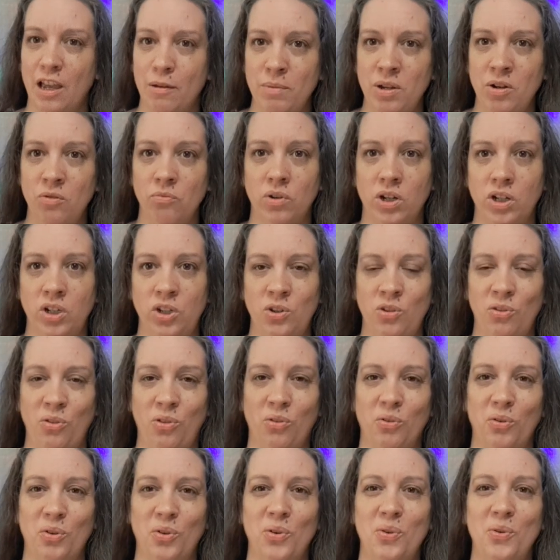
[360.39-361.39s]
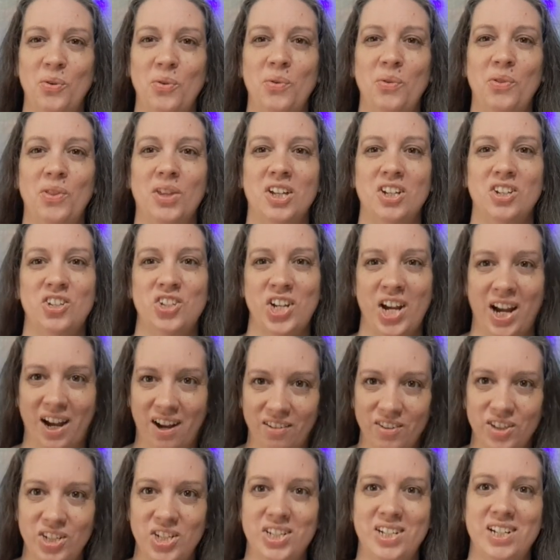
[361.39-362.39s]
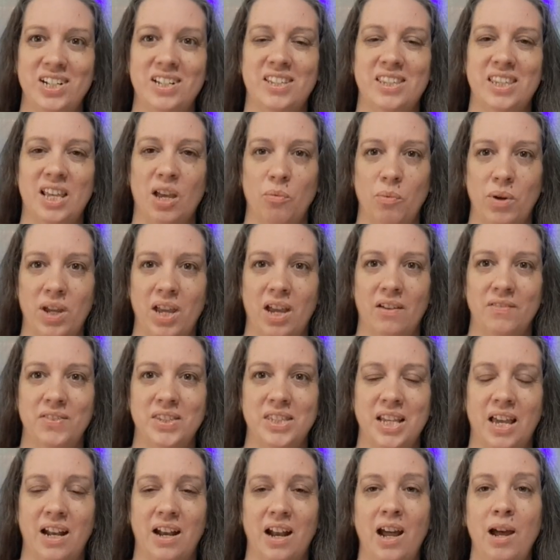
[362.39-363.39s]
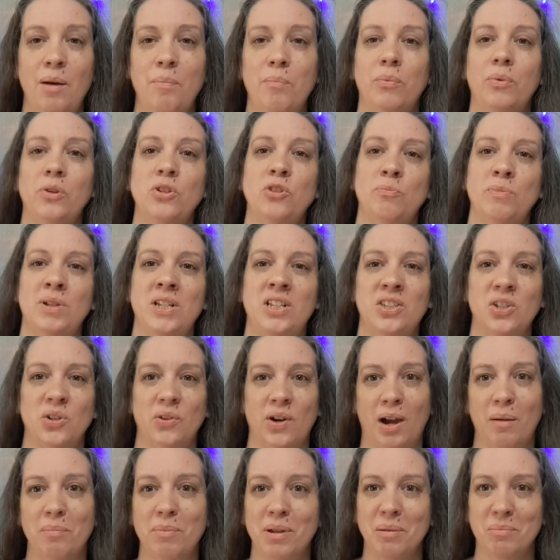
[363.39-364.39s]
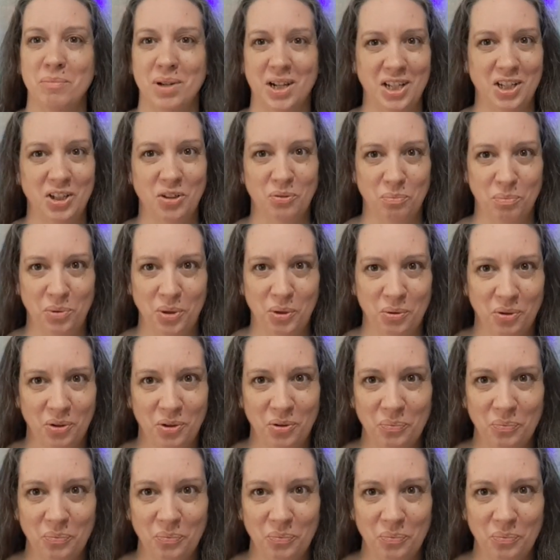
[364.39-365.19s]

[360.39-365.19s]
run you through the challenges that we have set up, which means grabbing my computer.